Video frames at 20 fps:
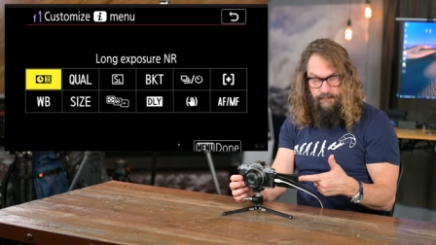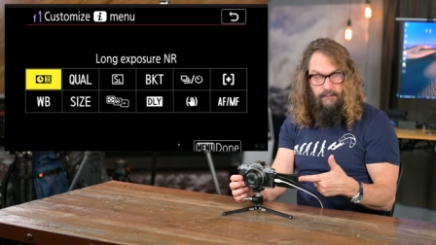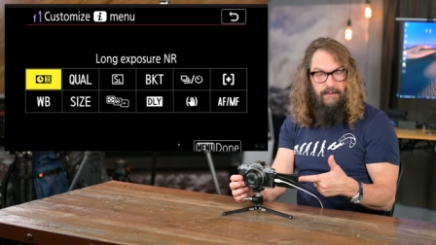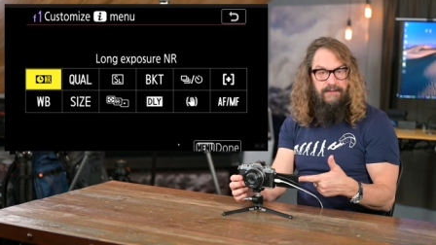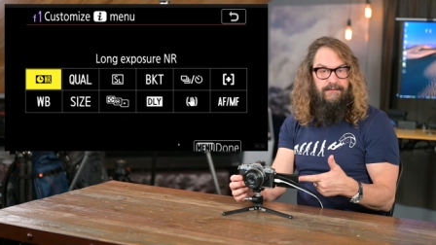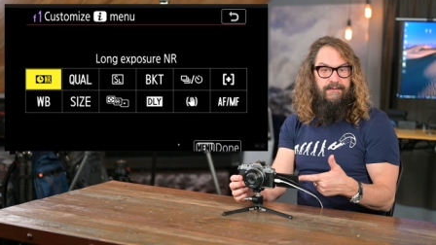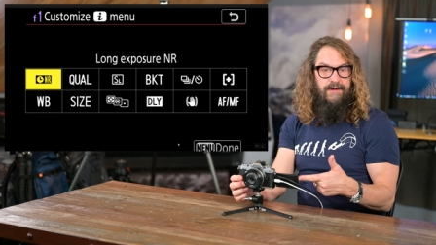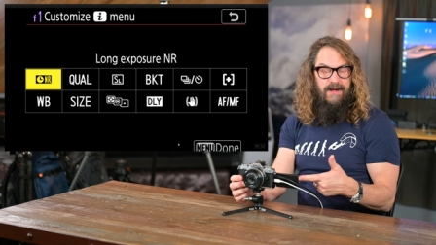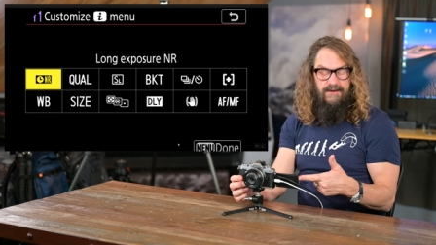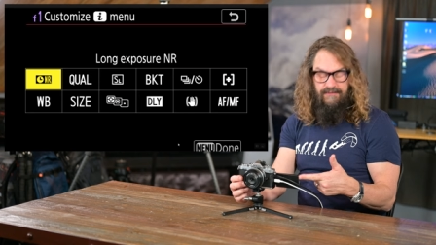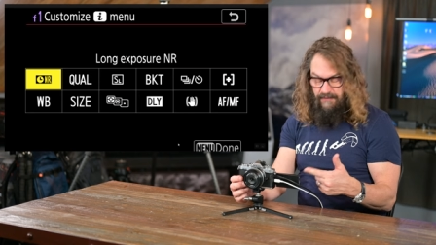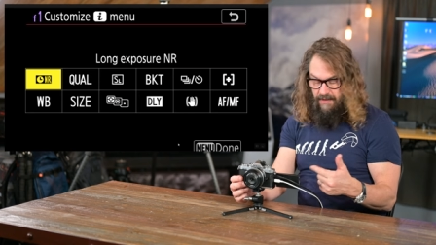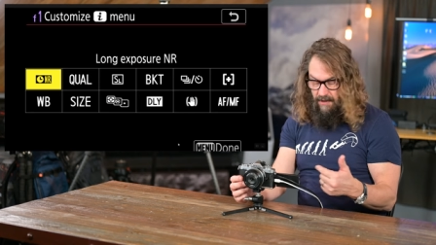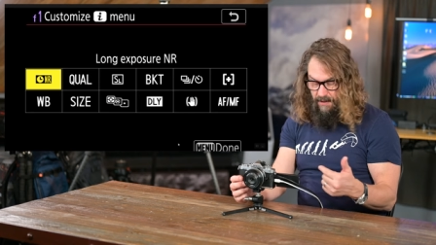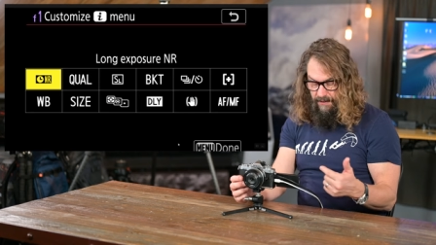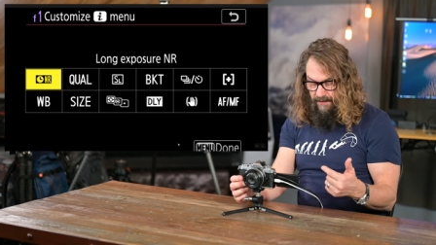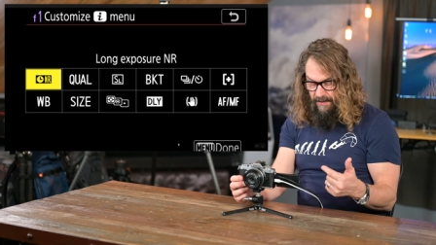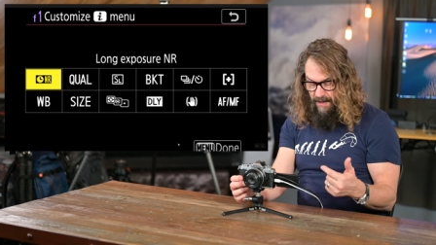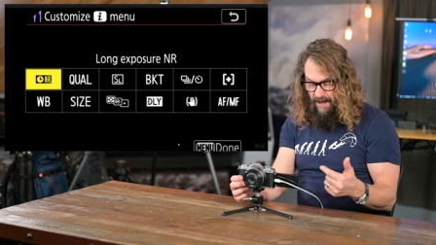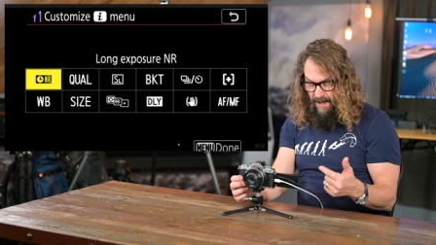noise reduction
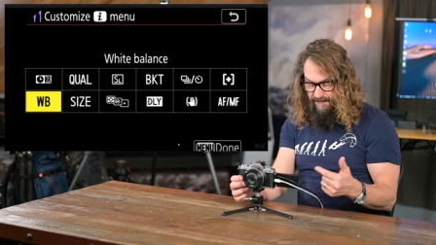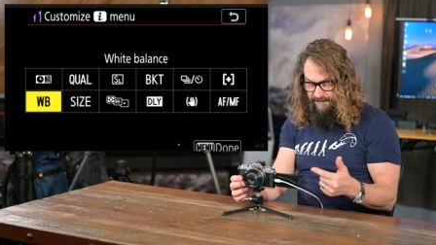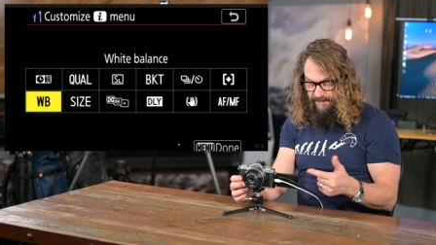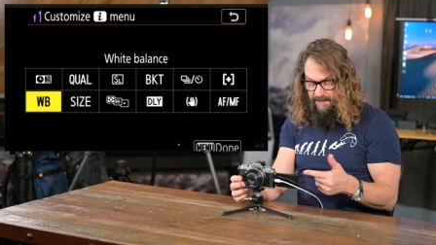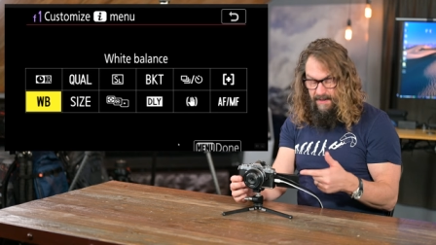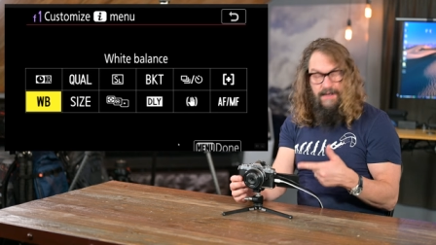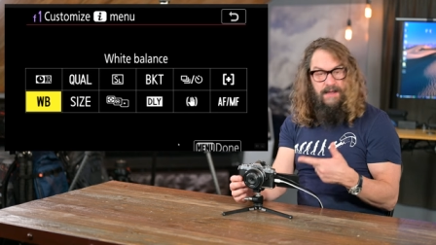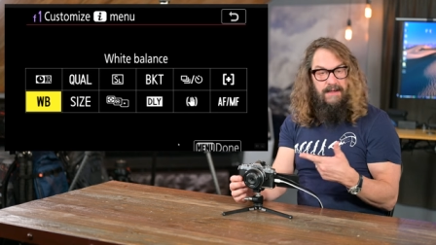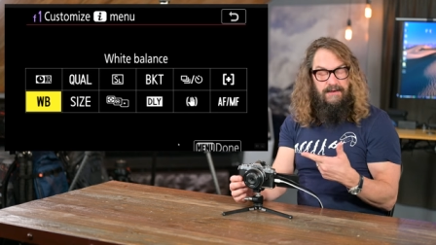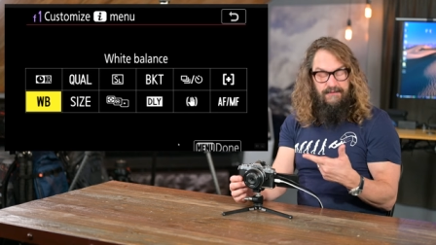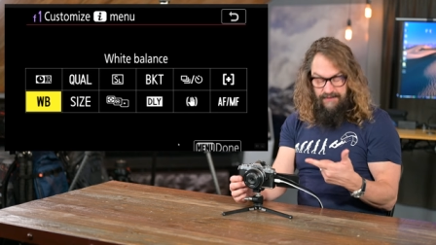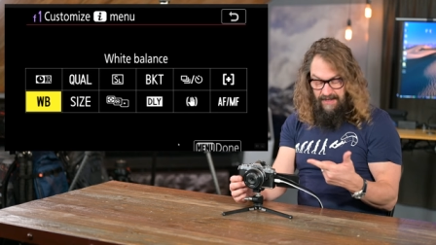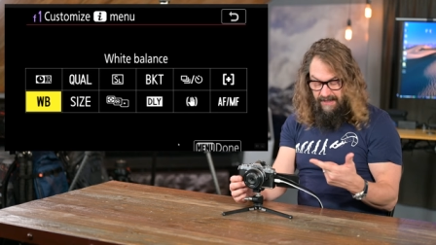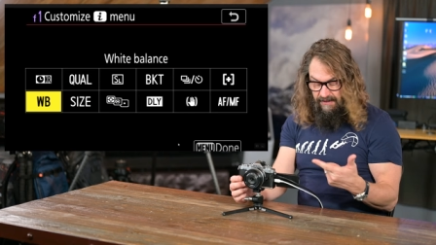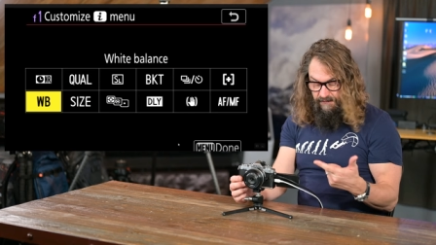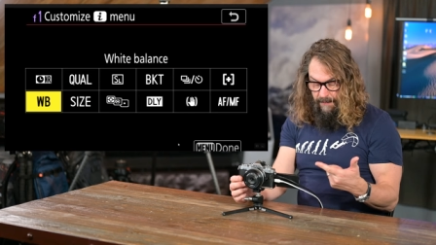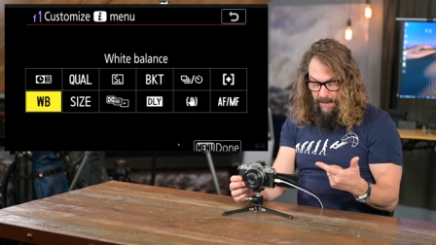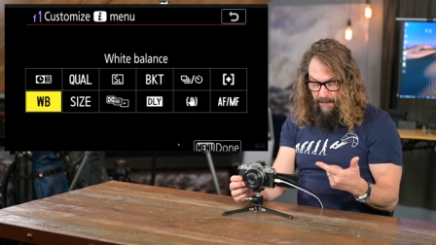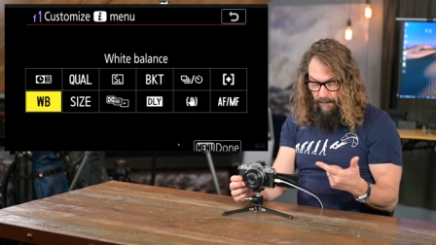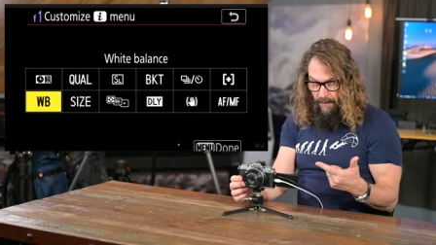on and off,
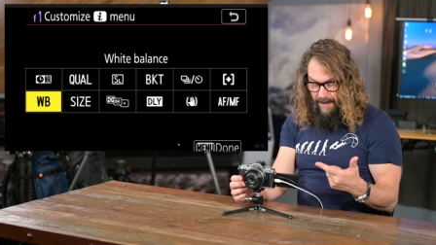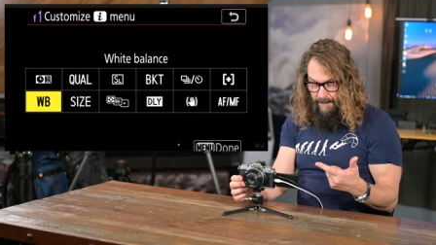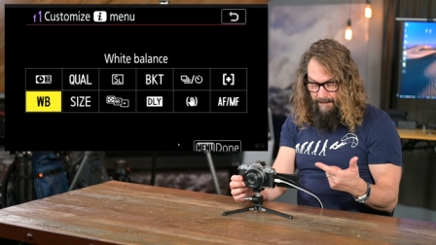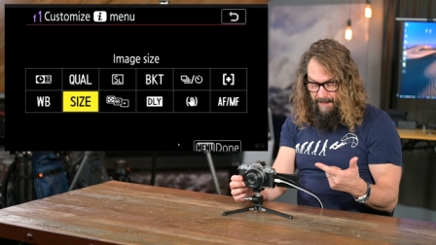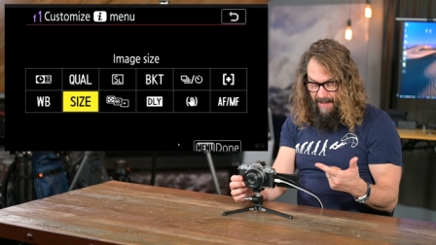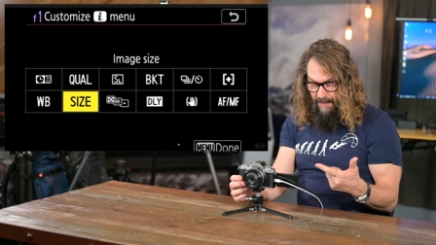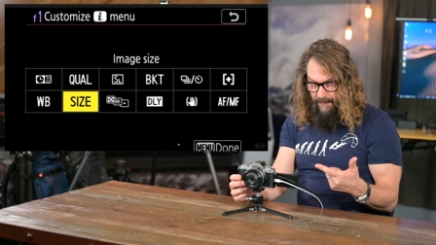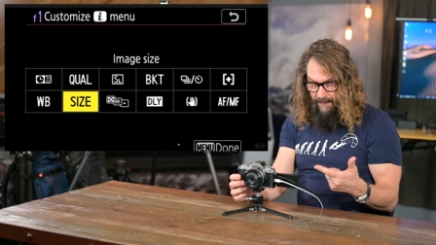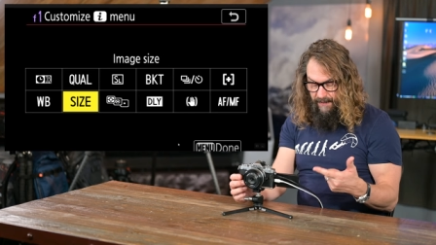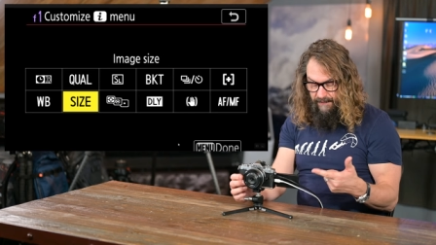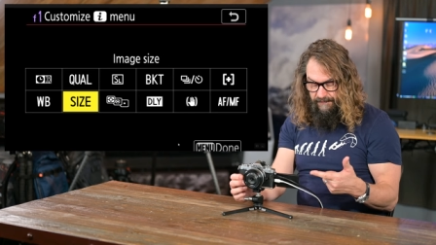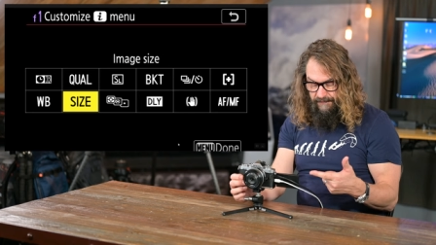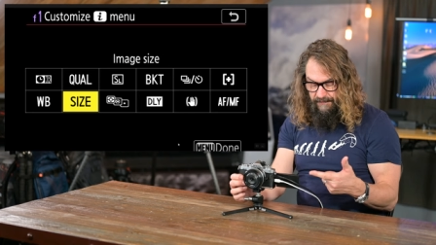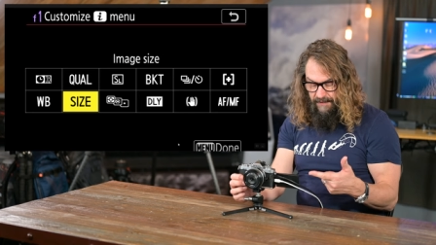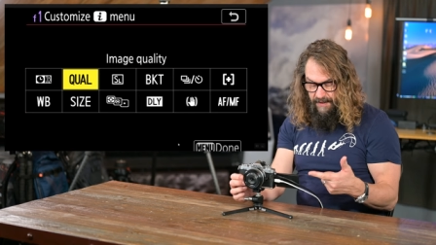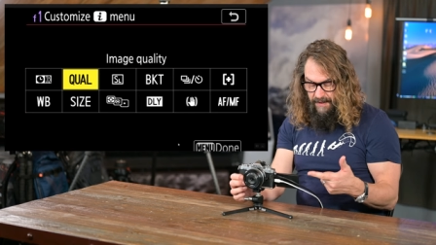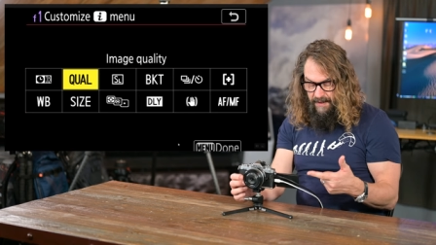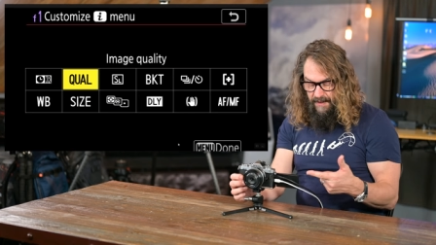change my white balance,